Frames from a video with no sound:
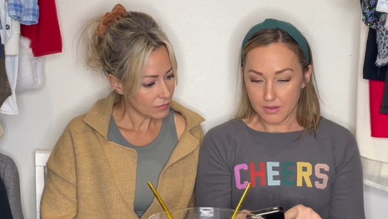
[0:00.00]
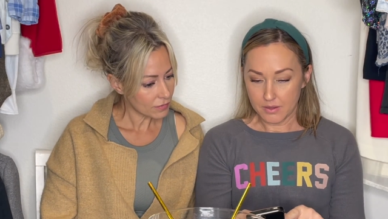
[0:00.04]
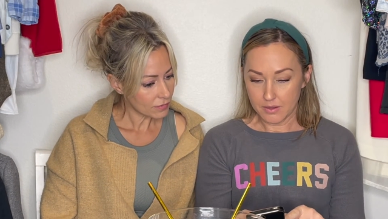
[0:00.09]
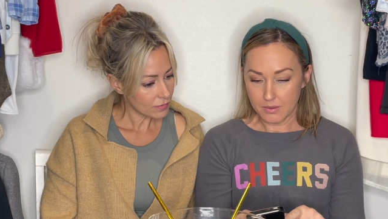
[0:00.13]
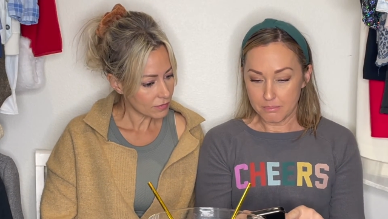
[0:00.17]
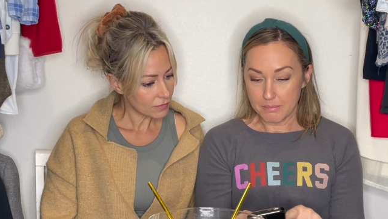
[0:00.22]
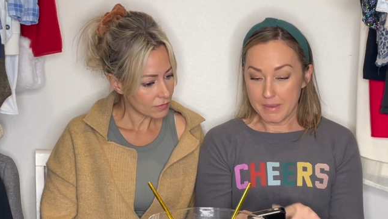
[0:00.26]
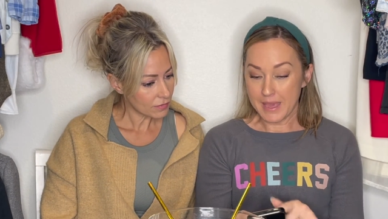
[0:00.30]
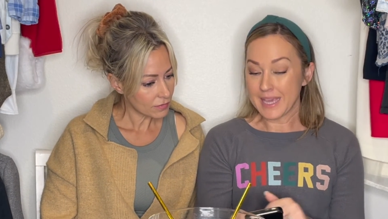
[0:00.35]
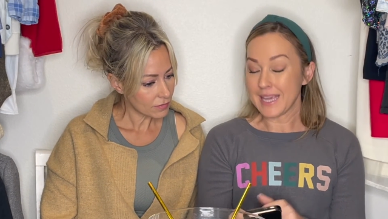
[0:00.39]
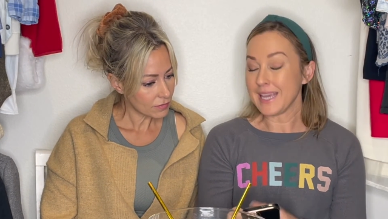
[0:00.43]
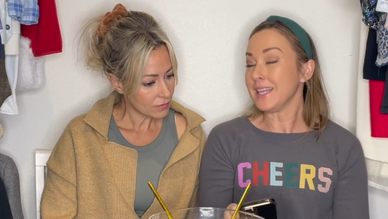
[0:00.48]

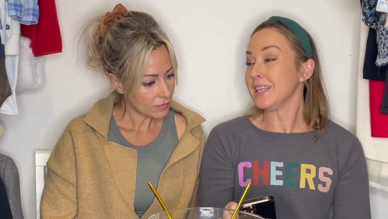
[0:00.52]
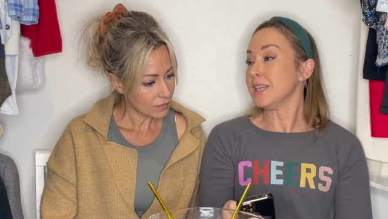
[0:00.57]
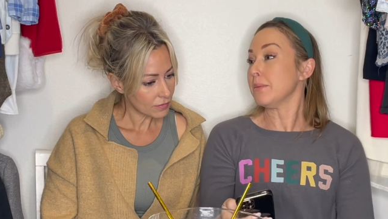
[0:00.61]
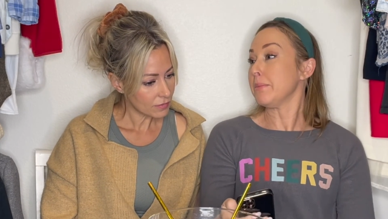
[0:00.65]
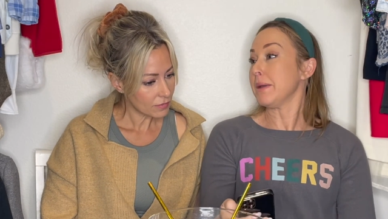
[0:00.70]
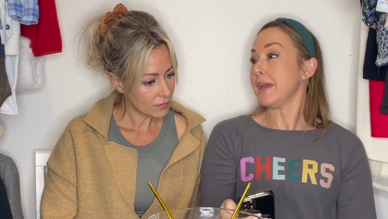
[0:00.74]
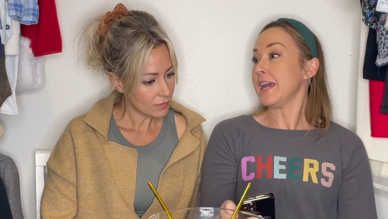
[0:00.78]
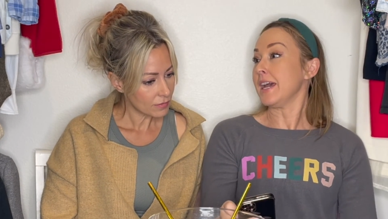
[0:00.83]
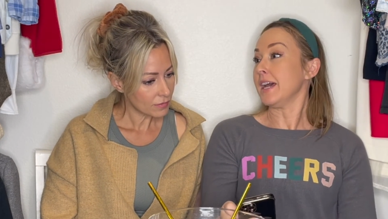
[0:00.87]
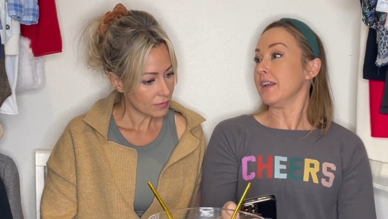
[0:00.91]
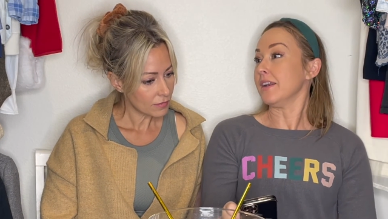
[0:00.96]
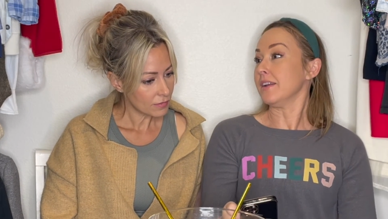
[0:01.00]
Speaker 1: Making the
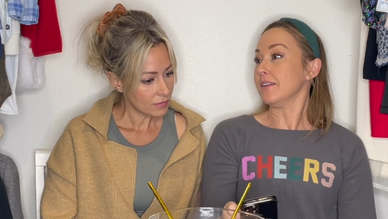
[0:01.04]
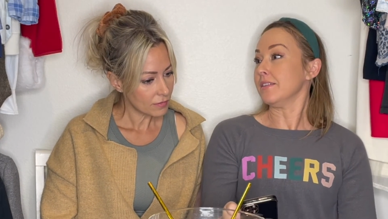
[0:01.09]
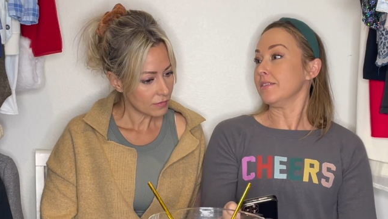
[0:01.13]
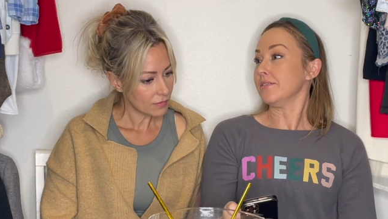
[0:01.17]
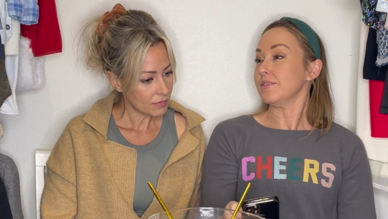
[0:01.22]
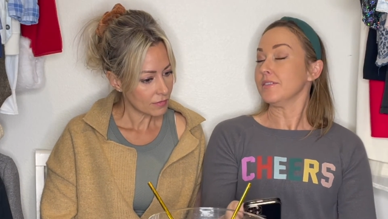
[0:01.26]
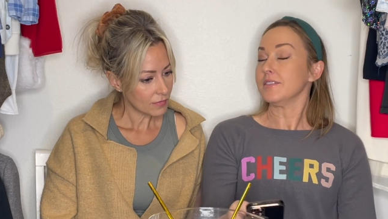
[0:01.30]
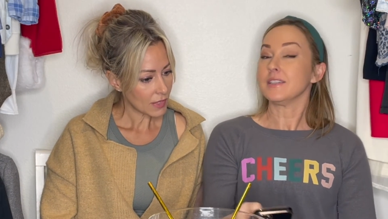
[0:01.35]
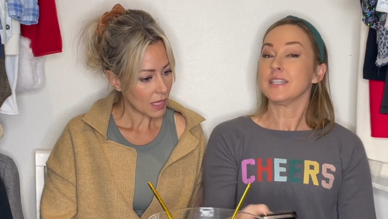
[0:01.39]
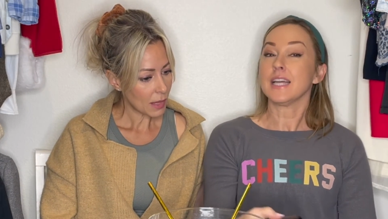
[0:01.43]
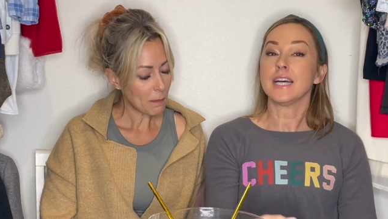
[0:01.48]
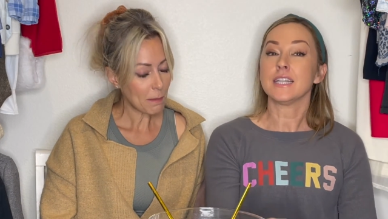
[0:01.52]
band.
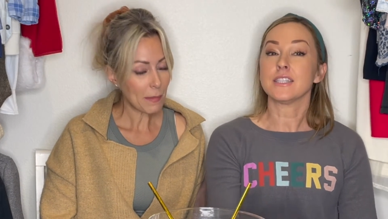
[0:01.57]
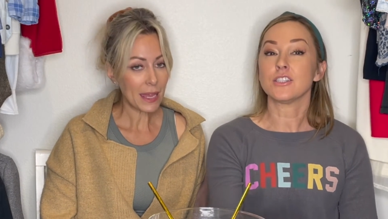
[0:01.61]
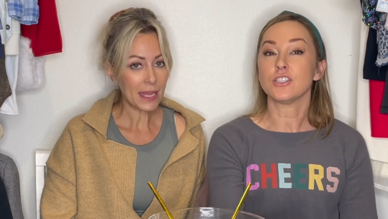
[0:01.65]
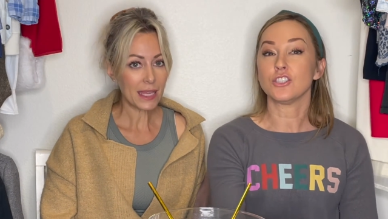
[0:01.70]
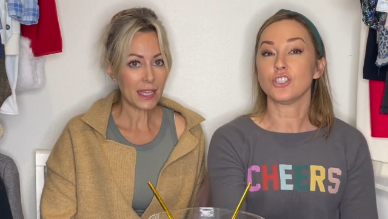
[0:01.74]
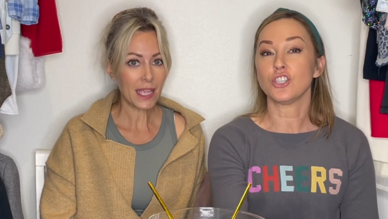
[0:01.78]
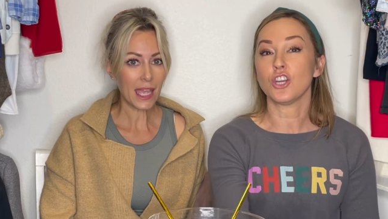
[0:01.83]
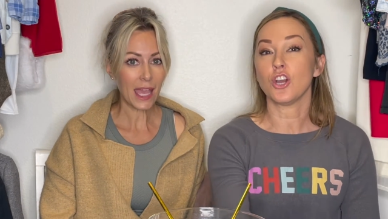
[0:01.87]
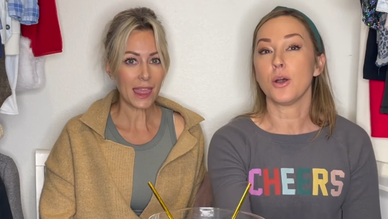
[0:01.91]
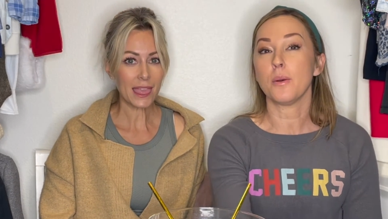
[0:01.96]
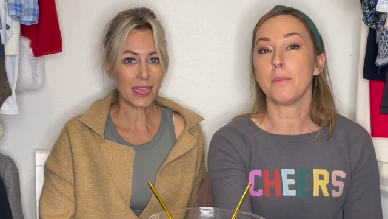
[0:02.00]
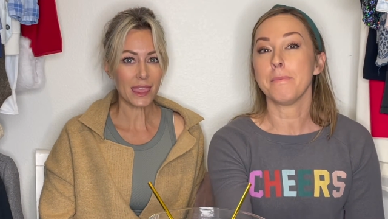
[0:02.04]
That's Making the
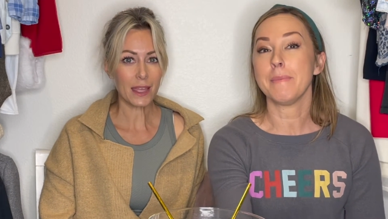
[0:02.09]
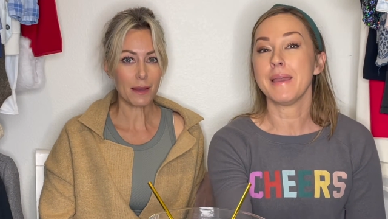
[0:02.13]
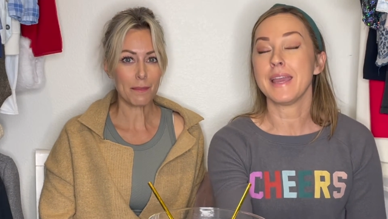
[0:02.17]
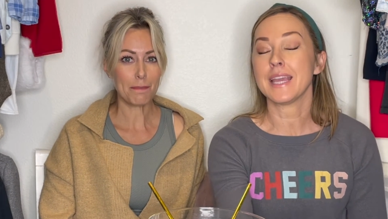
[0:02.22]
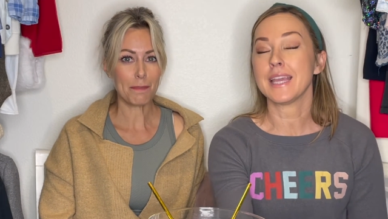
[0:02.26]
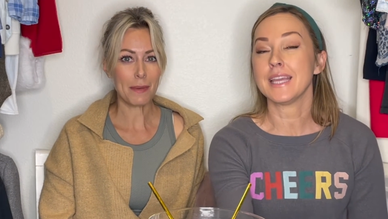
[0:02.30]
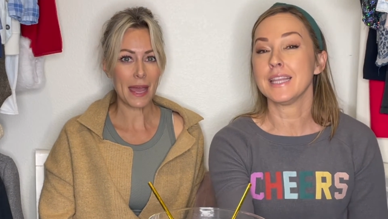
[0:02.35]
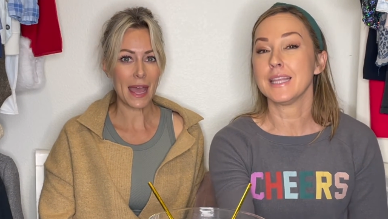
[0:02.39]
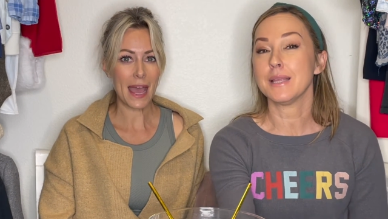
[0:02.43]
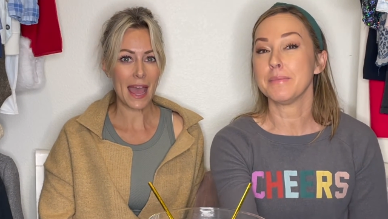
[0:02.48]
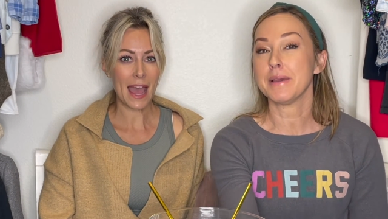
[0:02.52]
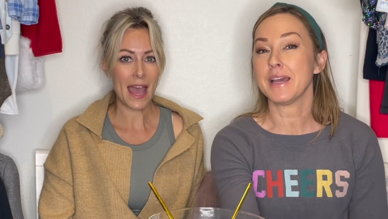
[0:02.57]
show. The Making
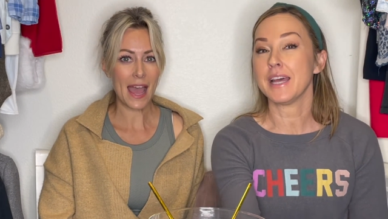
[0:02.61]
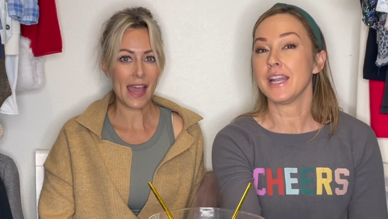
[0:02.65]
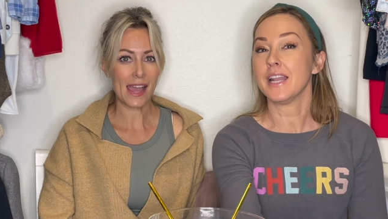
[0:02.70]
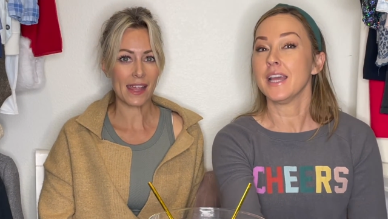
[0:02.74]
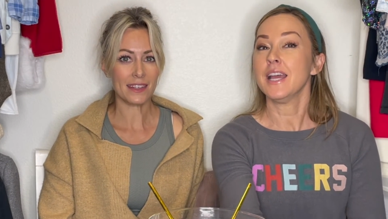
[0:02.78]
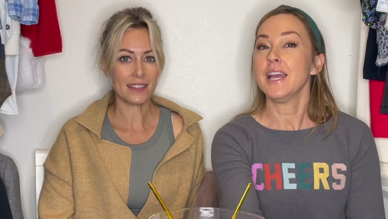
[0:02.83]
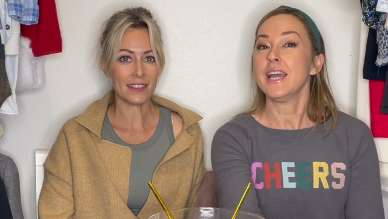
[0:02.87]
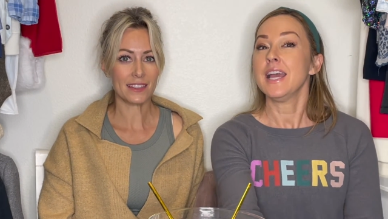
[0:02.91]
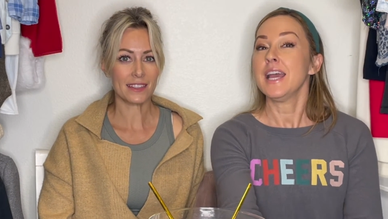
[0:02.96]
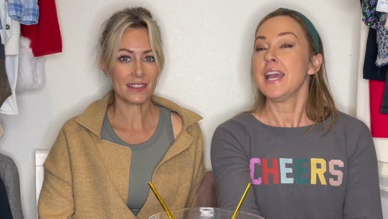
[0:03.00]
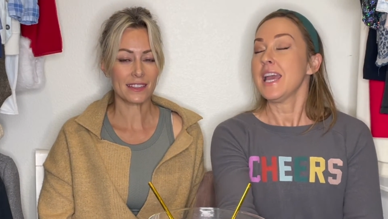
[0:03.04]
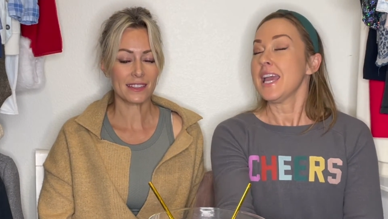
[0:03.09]
band.
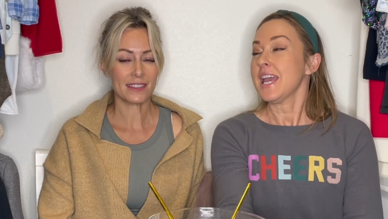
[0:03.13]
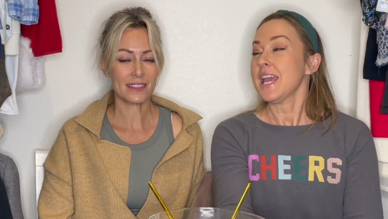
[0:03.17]
the band.